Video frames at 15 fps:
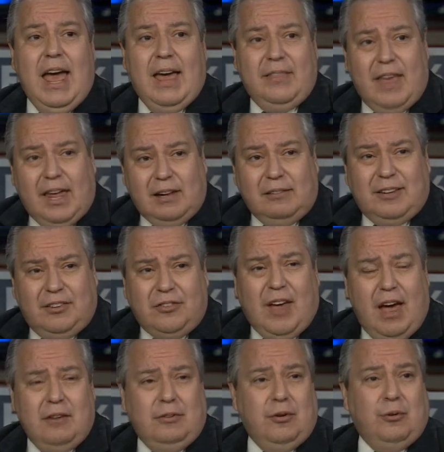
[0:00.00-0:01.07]
And it's
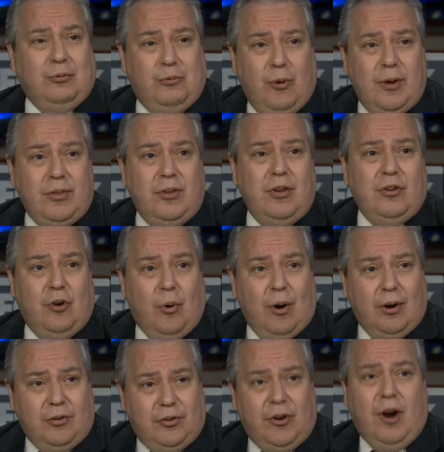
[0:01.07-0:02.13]
kind of their foot in the
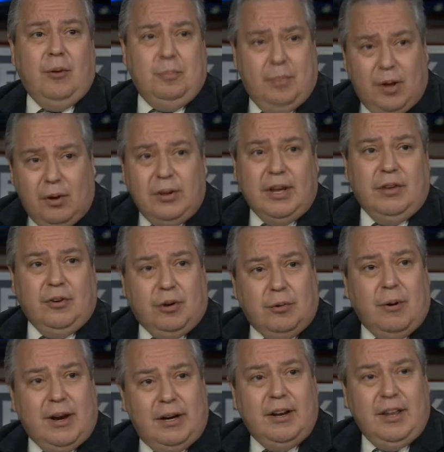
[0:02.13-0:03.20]
door to start building their
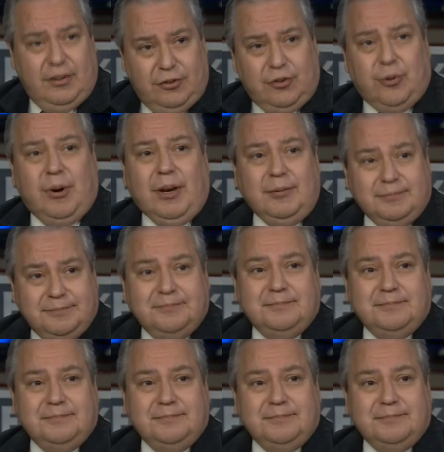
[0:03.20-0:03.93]
credit history.